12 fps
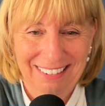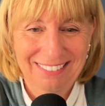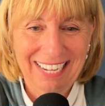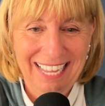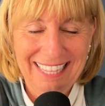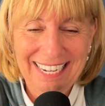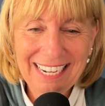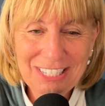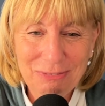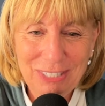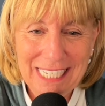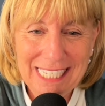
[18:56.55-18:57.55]
Okay, the
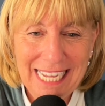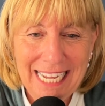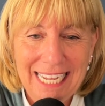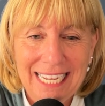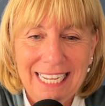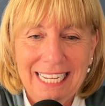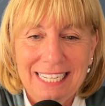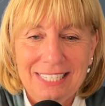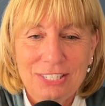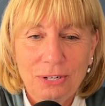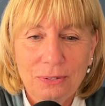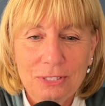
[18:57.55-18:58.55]
next one is
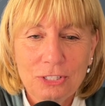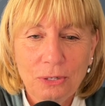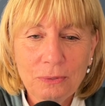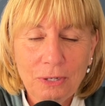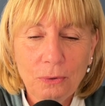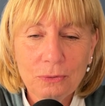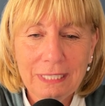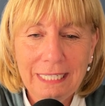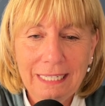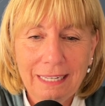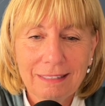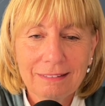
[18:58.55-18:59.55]
don't
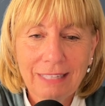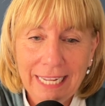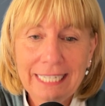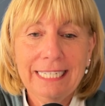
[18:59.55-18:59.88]
only like